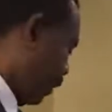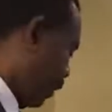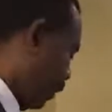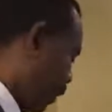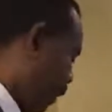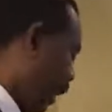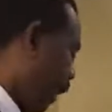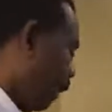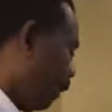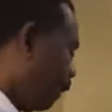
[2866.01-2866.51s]

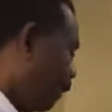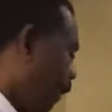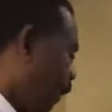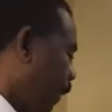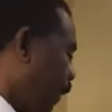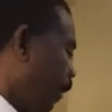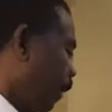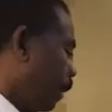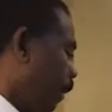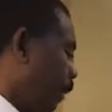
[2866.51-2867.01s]
Okay?
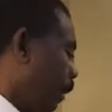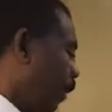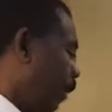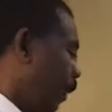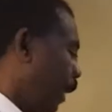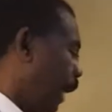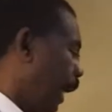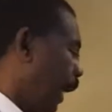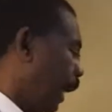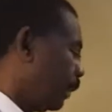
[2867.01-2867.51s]

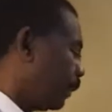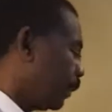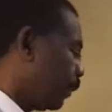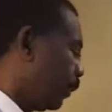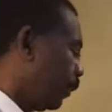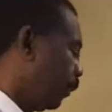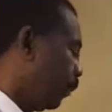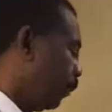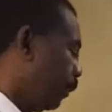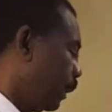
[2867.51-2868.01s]
Now x
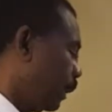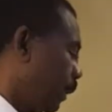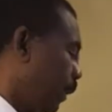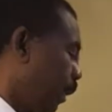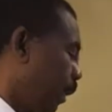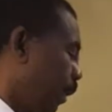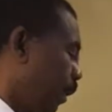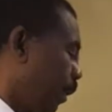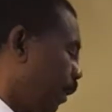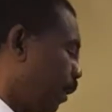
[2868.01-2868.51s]
cubed is
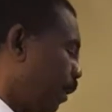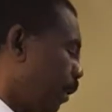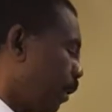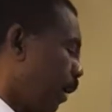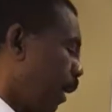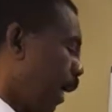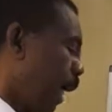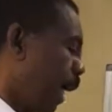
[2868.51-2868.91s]
here.